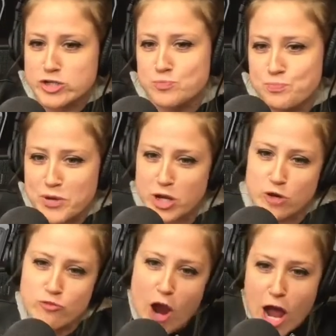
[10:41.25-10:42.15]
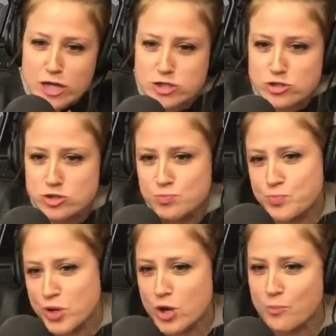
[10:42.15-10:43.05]
she's being rash, she's
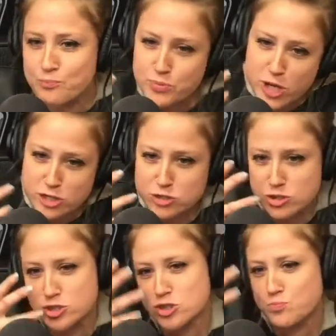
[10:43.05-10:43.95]
being a bitch because she's